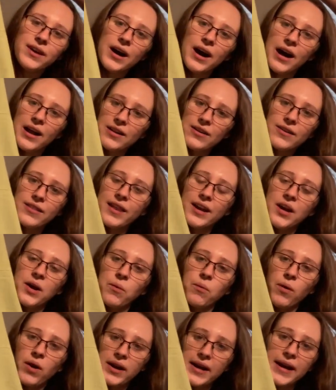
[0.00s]
the color that I
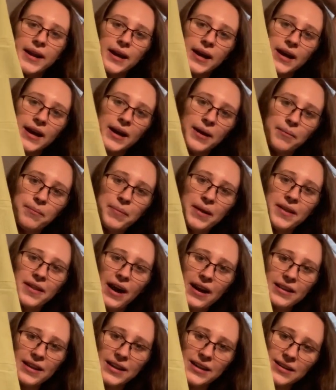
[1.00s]
wanted, but
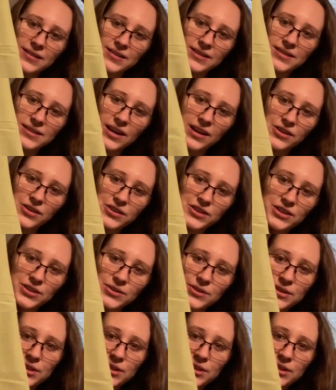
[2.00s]
I liked this color too.